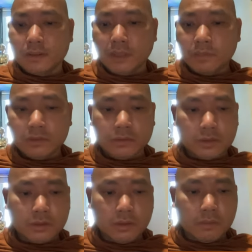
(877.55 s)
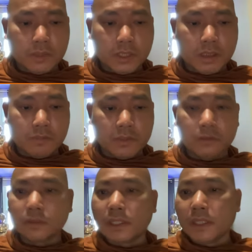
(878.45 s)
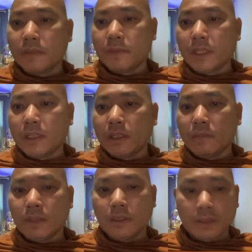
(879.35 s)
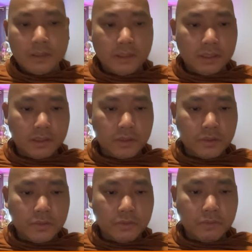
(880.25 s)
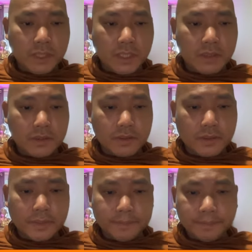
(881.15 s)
so I'm gonna stop now because I have another event in 2 minutes.